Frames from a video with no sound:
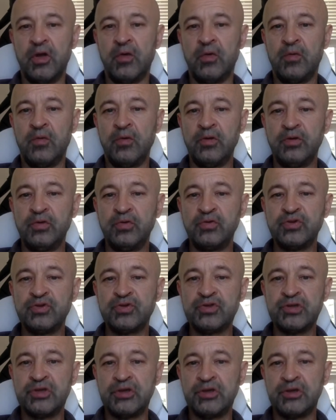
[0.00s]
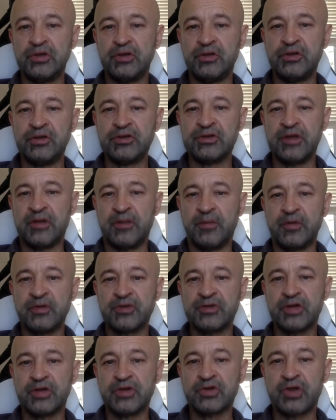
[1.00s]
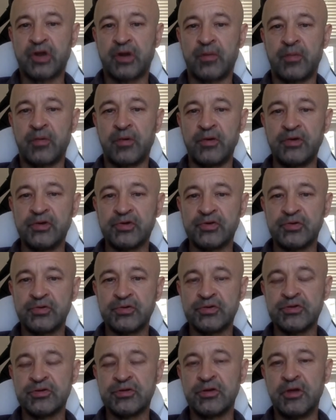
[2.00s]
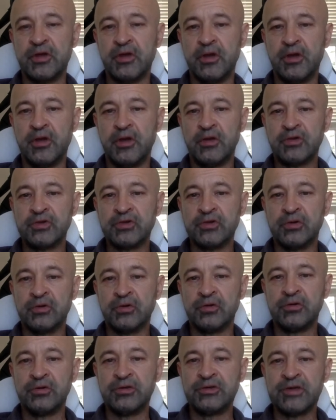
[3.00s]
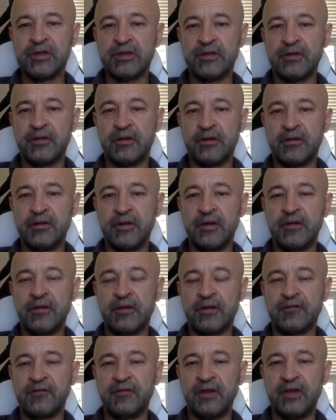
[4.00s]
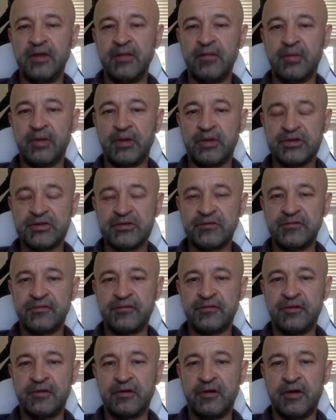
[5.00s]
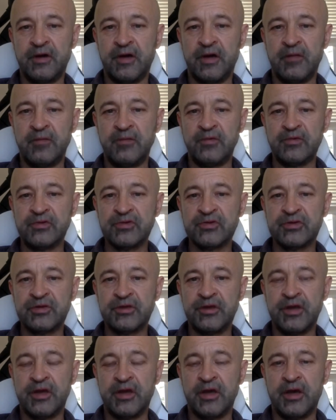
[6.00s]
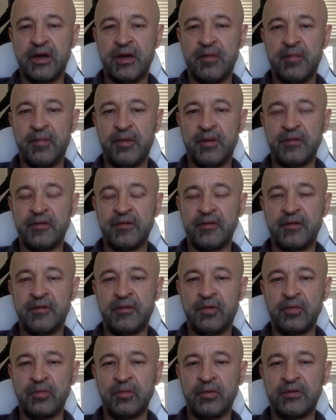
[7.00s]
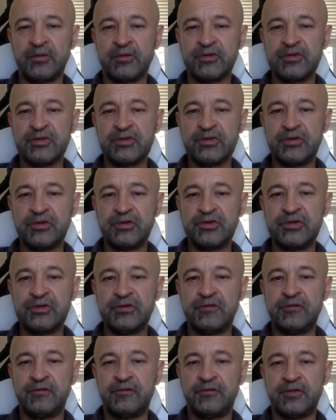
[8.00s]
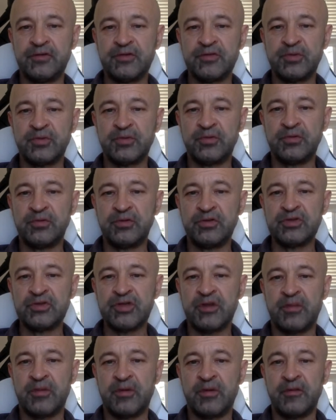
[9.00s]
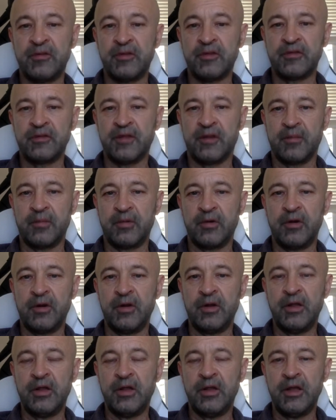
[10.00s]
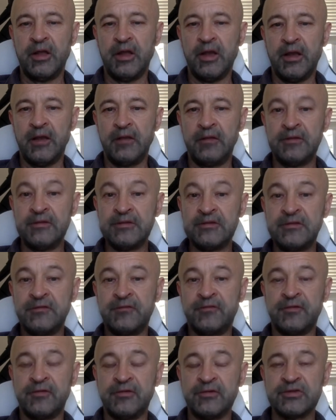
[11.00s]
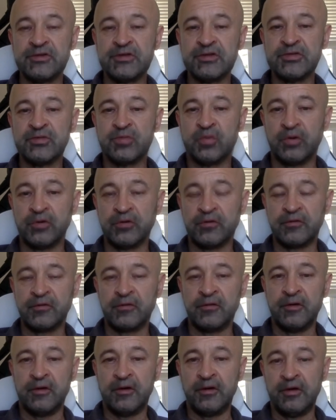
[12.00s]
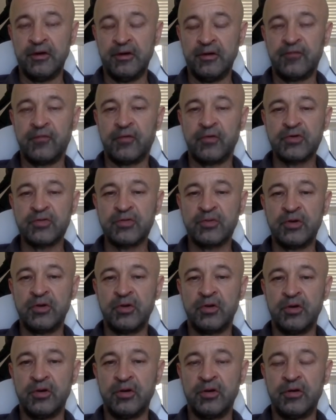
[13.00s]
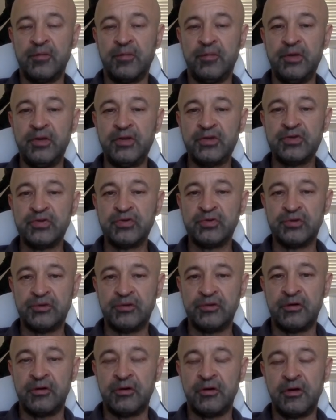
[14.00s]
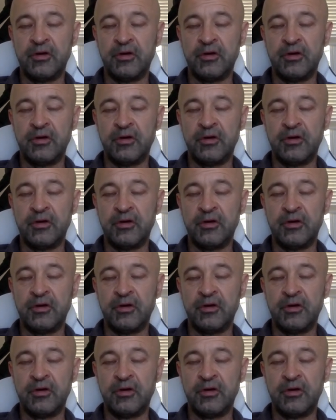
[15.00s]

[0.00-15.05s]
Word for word: we do see these numbers are Sharpe ratios so these are not, they're not very impressive, uh, obviously, uh, but uh, what matters here is the difference between this number and that number. And this difference is what uh, reinforcement learning brings you here.